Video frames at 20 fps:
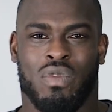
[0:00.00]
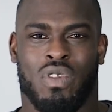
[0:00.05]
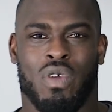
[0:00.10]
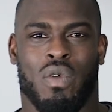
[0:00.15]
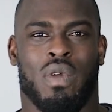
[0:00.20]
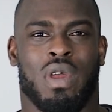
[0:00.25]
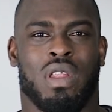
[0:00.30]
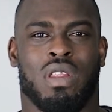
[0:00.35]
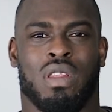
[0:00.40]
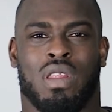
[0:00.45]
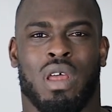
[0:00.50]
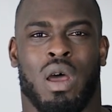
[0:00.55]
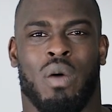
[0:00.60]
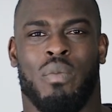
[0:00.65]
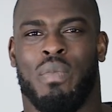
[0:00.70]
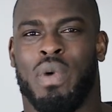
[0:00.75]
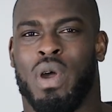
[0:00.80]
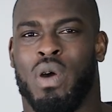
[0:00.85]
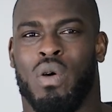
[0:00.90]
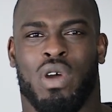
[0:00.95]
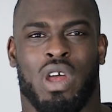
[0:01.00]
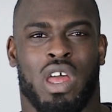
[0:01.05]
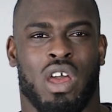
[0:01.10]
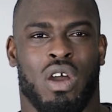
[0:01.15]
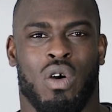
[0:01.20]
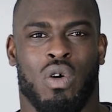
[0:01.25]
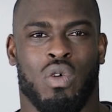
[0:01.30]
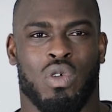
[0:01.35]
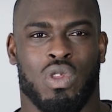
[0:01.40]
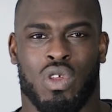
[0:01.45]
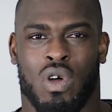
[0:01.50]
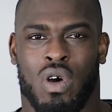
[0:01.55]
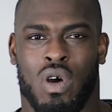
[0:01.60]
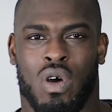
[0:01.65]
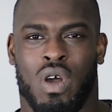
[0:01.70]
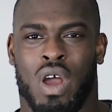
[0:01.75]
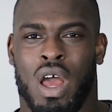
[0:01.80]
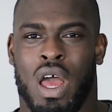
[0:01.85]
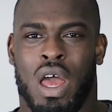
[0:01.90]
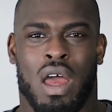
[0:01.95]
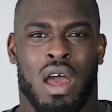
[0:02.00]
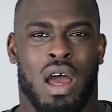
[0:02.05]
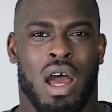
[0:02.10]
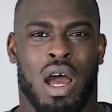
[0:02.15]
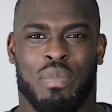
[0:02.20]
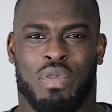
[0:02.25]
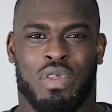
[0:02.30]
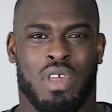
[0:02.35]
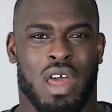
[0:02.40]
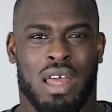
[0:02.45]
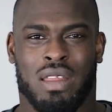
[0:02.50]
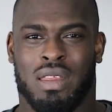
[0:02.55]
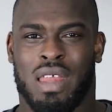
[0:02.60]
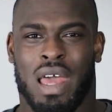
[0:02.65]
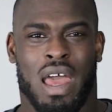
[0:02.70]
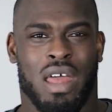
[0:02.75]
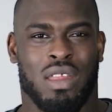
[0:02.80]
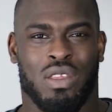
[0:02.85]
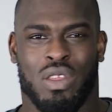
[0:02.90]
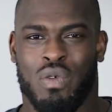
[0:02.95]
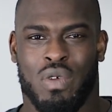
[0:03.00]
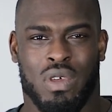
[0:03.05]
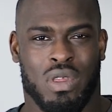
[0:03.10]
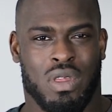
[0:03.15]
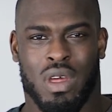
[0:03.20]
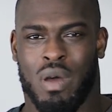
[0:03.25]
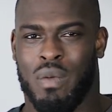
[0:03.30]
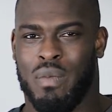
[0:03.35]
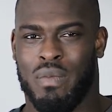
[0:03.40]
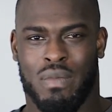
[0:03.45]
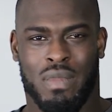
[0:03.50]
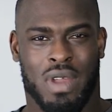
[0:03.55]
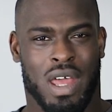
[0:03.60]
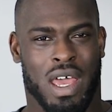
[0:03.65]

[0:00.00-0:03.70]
doing dumbbell curls or upside down, doing some